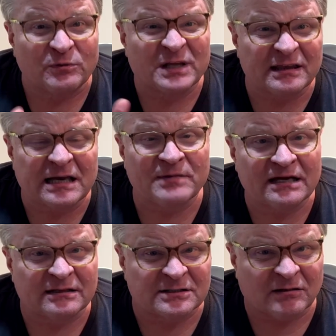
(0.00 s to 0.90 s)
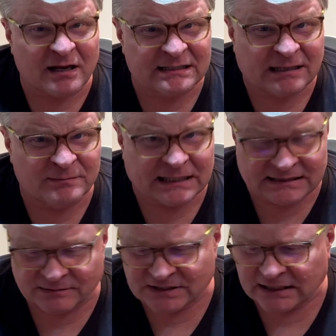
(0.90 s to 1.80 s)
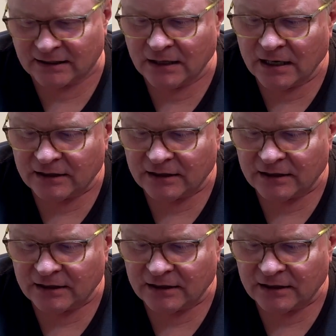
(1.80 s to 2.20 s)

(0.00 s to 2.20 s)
when you think about it, there's a lot of subsystems here.